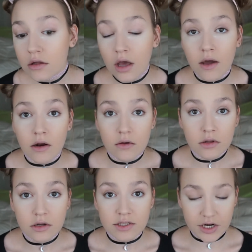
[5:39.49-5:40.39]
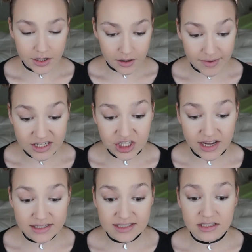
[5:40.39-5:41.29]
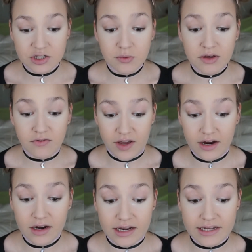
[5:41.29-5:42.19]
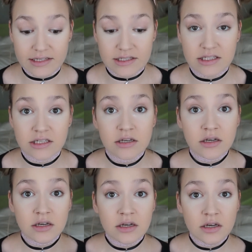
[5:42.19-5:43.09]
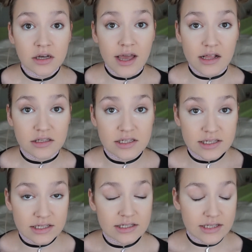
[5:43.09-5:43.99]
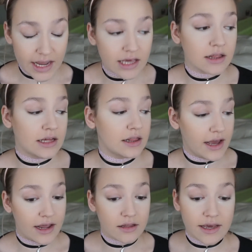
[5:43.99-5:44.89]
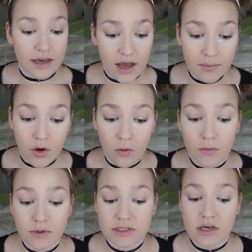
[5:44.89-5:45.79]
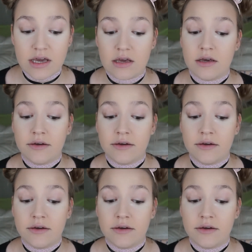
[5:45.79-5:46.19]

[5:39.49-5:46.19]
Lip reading: I don't know, a little darker. My chest, to be fair, is insanely light. Like I'm almost like,